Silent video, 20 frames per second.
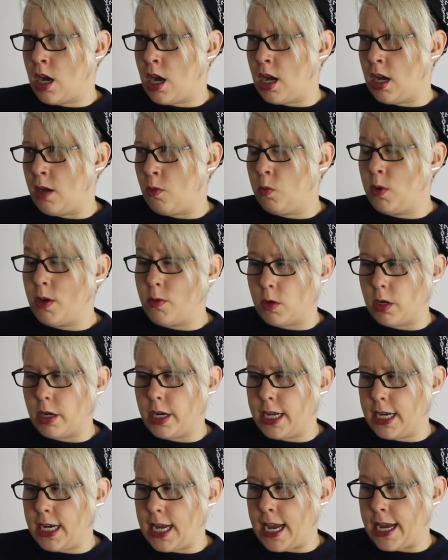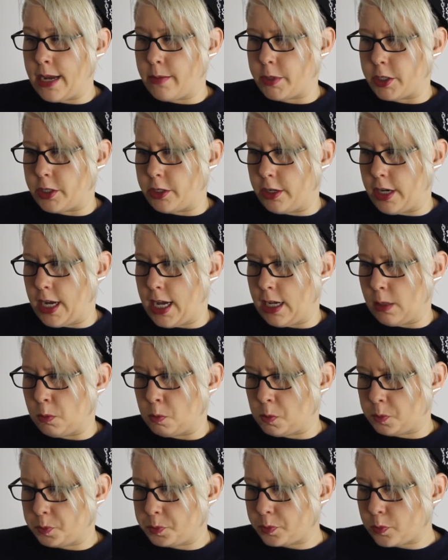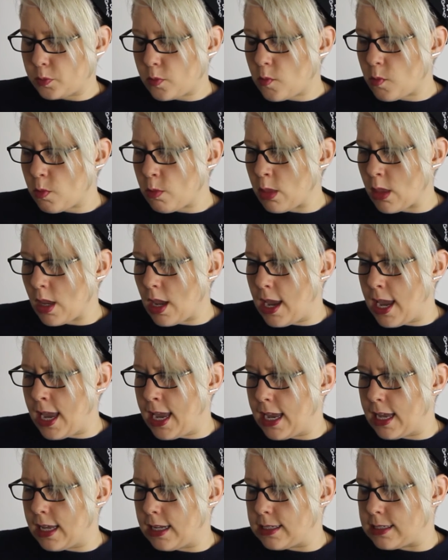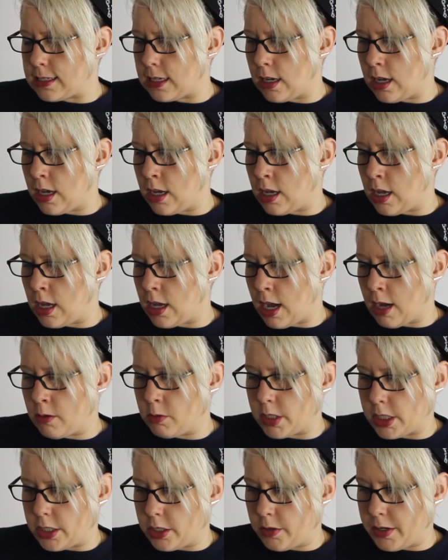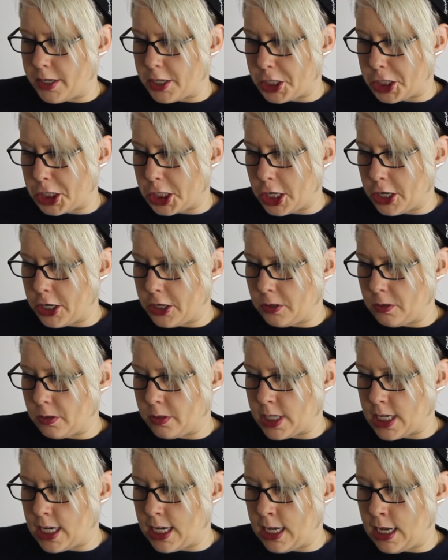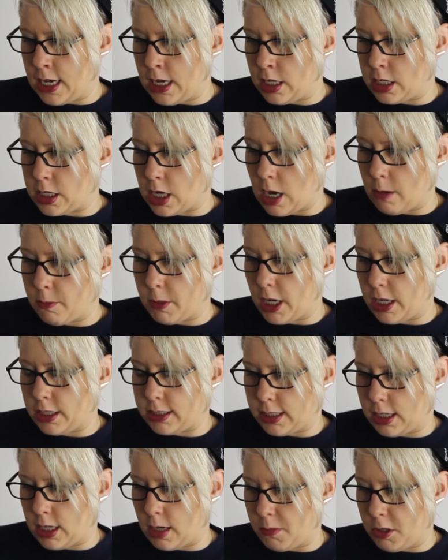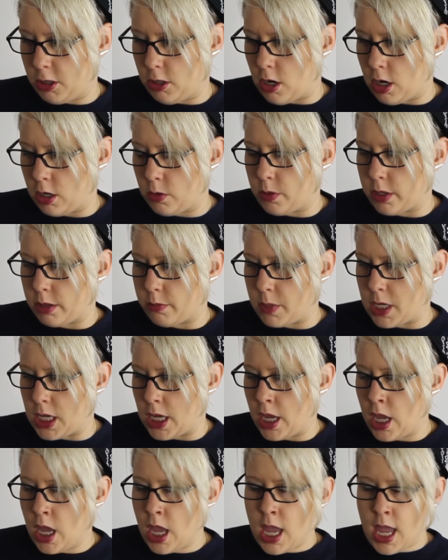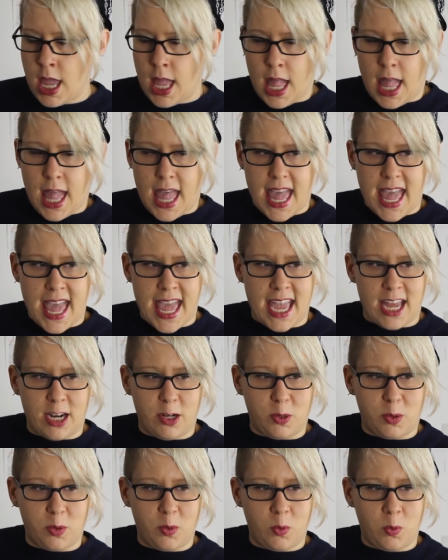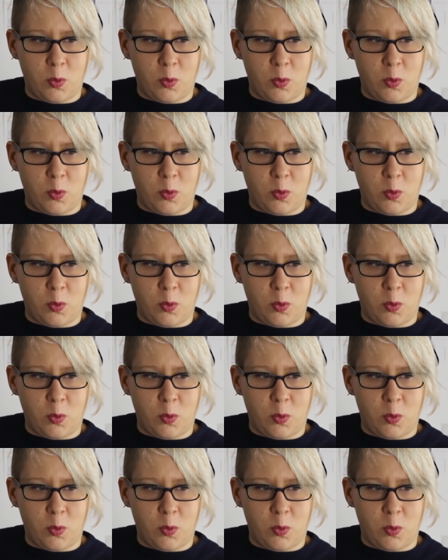Uh, we were in Amsterdam, and uh, I was doing shows, and Tom got to come along with me, and